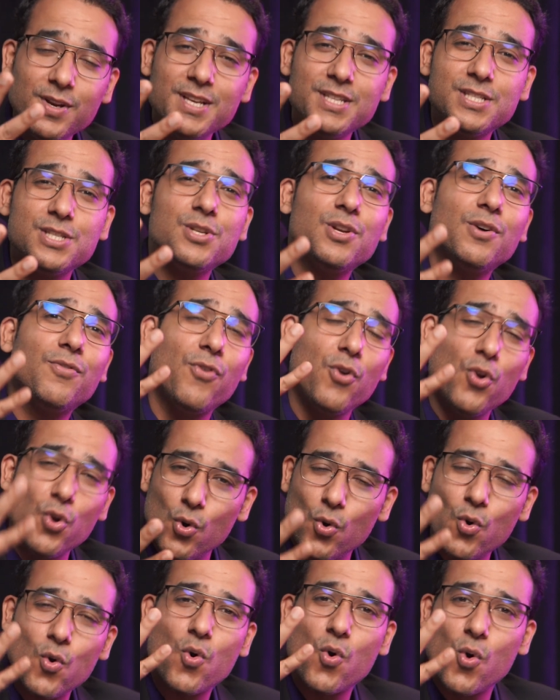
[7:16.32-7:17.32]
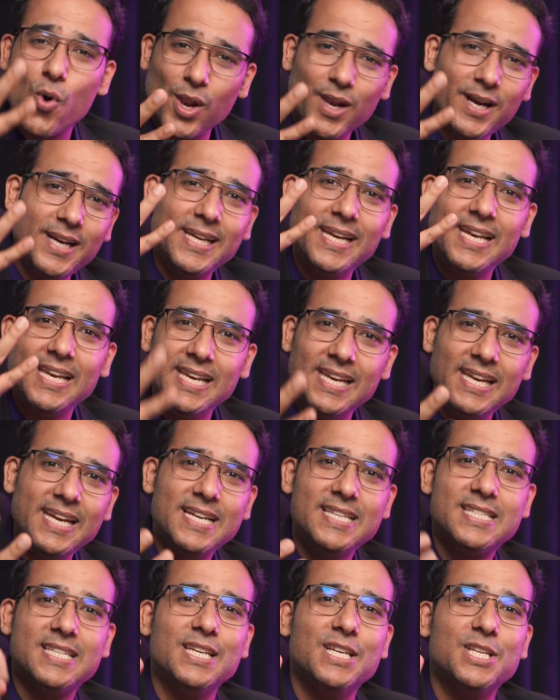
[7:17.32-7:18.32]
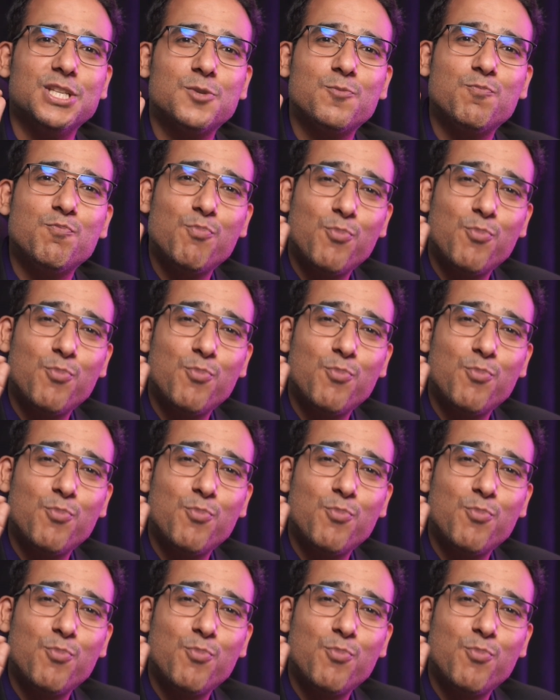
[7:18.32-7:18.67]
reason of low quality leads is